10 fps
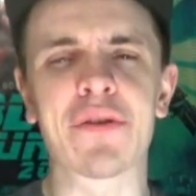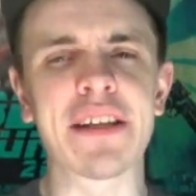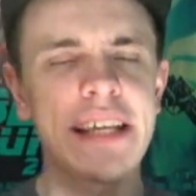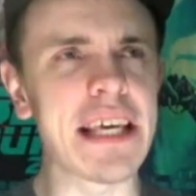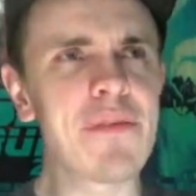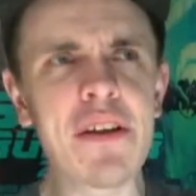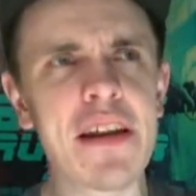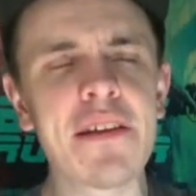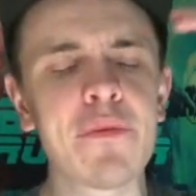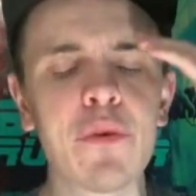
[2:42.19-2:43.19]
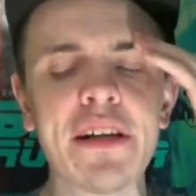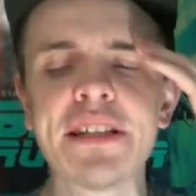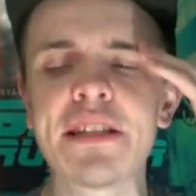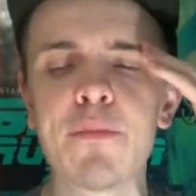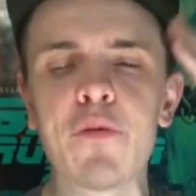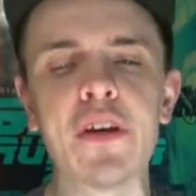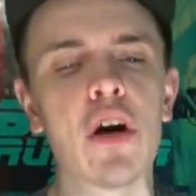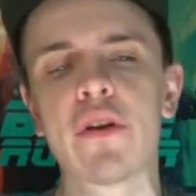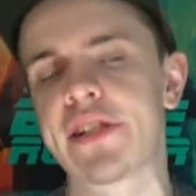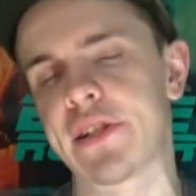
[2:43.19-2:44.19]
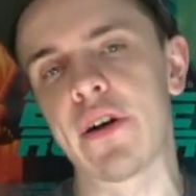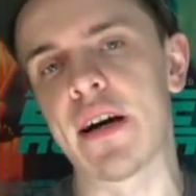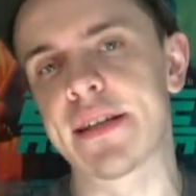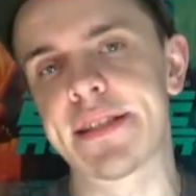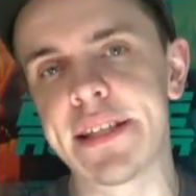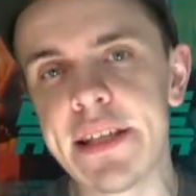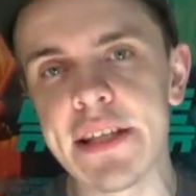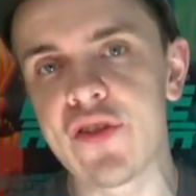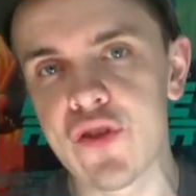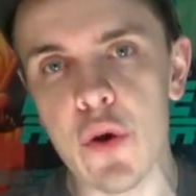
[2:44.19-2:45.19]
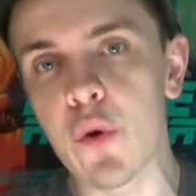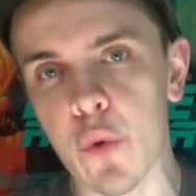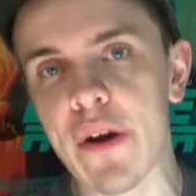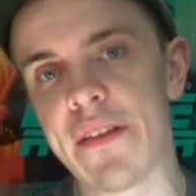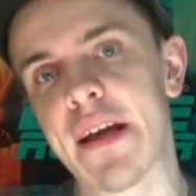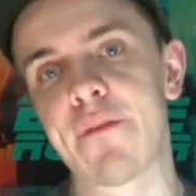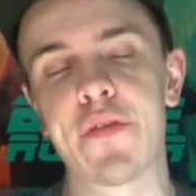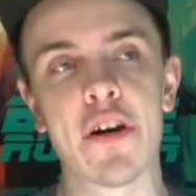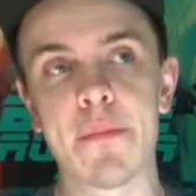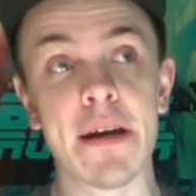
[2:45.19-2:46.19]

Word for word: Like, even in when he did the movie All Is Lost, he is so great in that film.